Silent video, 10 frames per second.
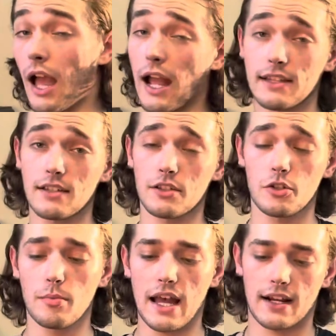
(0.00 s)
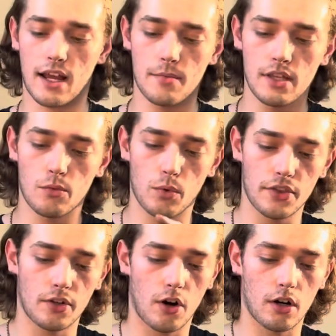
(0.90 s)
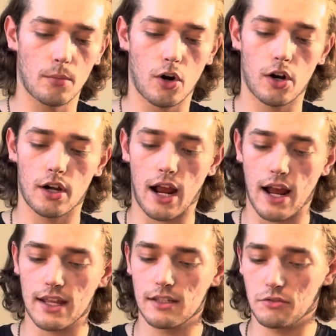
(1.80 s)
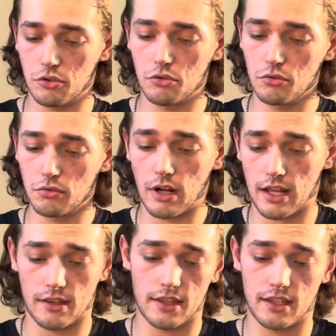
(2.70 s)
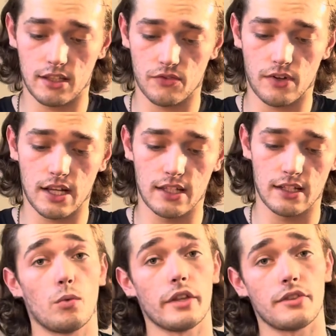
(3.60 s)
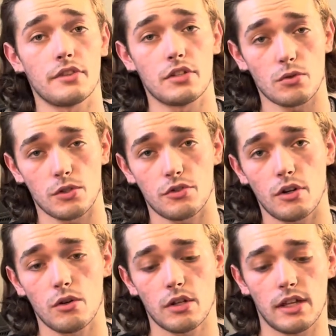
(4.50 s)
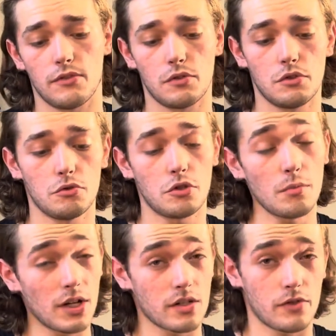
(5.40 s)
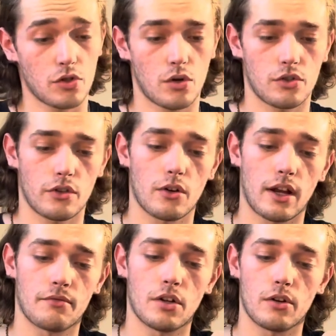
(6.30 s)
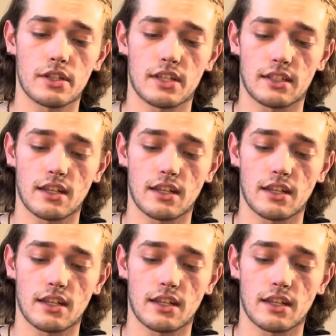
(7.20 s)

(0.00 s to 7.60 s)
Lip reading: It's not too bad. I mean, with an RMR, I think it's fine. With the short stroke, if you do too much of a short stroke, I've noticed it